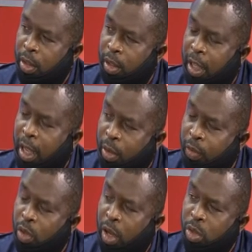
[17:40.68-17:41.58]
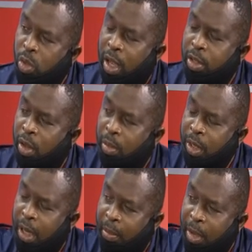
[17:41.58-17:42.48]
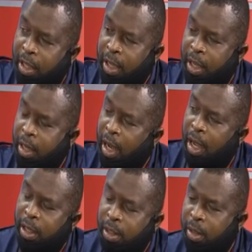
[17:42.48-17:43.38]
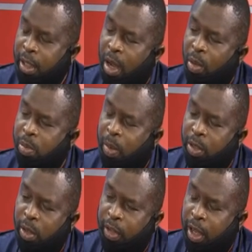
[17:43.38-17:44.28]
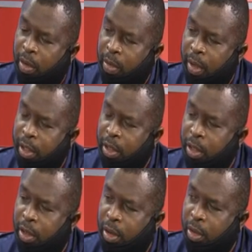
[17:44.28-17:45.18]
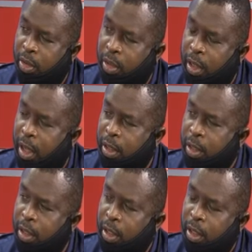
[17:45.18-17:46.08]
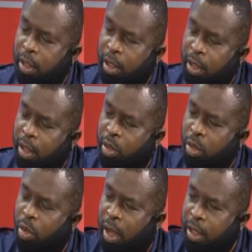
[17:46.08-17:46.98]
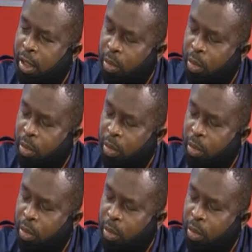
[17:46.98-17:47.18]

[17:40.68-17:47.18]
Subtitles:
that of JUESU has not been amended, and that was part of the agreement in the court that we should go and